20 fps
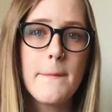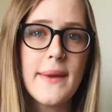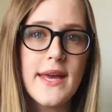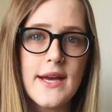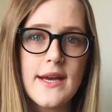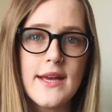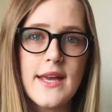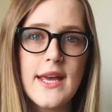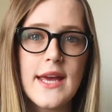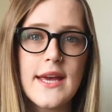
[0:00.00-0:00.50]

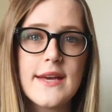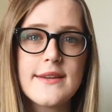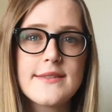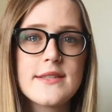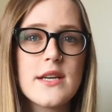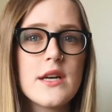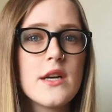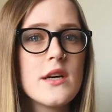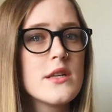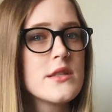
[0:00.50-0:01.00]

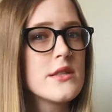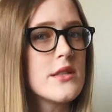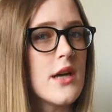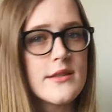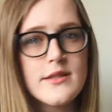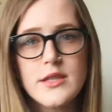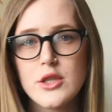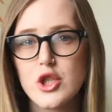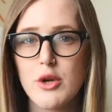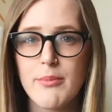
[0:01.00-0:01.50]
pancakes,
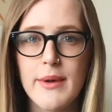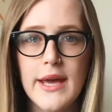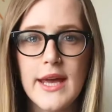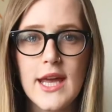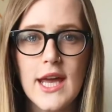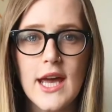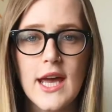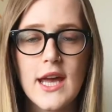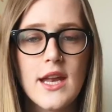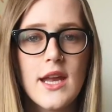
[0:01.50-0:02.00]
sausage or
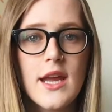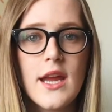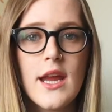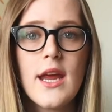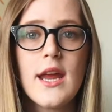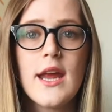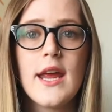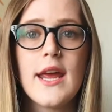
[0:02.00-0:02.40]
bacon,